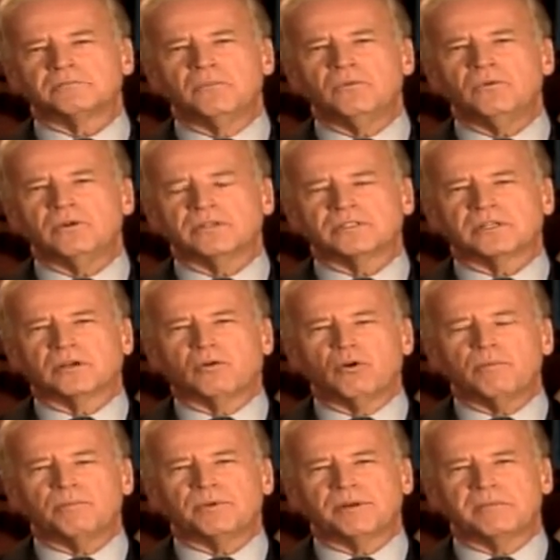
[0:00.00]
more to
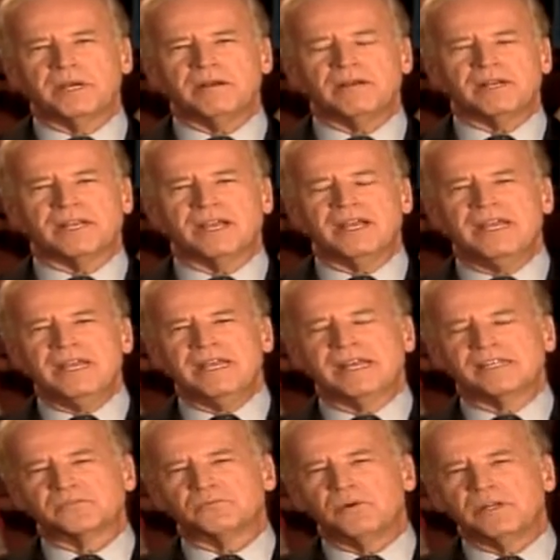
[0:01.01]
corporate America
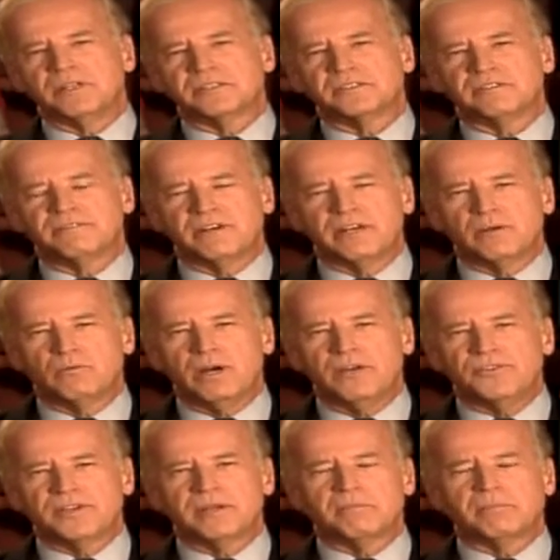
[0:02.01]
as well as the very wealthy.